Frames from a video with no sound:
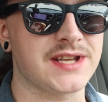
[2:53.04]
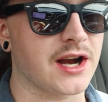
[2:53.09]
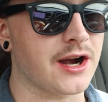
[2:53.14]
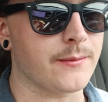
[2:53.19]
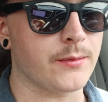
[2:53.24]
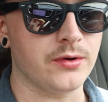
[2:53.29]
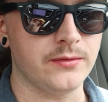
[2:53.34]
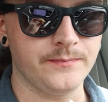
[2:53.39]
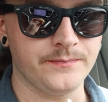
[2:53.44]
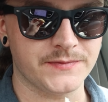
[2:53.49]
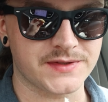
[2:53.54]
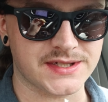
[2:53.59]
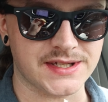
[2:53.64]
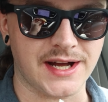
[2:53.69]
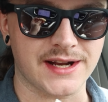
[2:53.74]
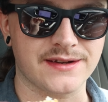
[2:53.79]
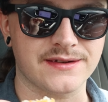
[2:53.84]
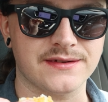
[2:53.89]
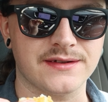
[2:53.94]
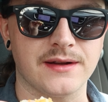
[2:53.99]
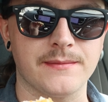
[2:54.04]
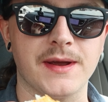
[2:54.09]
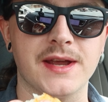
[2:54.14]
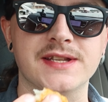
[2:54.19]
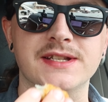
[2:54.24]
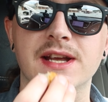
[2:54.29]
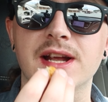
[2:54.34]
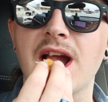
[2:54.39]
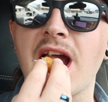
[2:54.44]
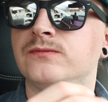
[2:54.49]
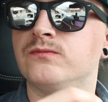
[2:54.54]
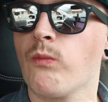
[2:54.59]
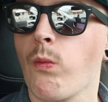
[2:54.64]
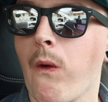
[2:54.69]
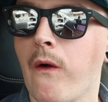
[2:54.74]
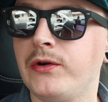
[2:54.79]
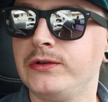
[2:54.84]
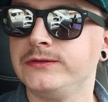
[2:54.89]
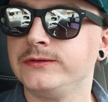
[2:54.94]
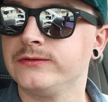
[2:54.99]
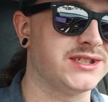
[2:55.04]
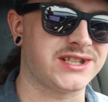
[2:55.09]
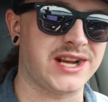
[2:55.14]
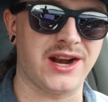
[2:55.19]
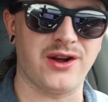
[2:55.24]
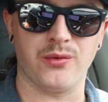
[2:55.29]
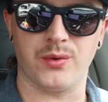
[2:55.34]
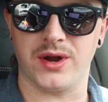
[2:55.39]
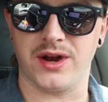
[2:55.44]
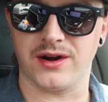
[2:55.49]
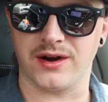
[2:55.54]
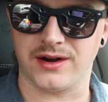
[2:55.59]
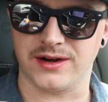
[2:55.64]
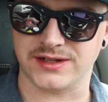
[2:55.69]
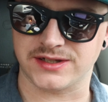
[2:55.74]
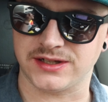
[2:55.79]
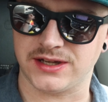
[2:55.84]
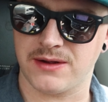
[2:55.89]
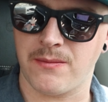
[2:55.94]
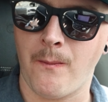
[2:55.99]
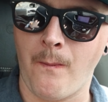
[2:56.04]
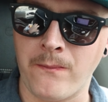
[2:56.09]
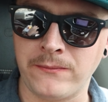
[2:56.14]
terrible, it's not amazing. It's kind of weird, honestly.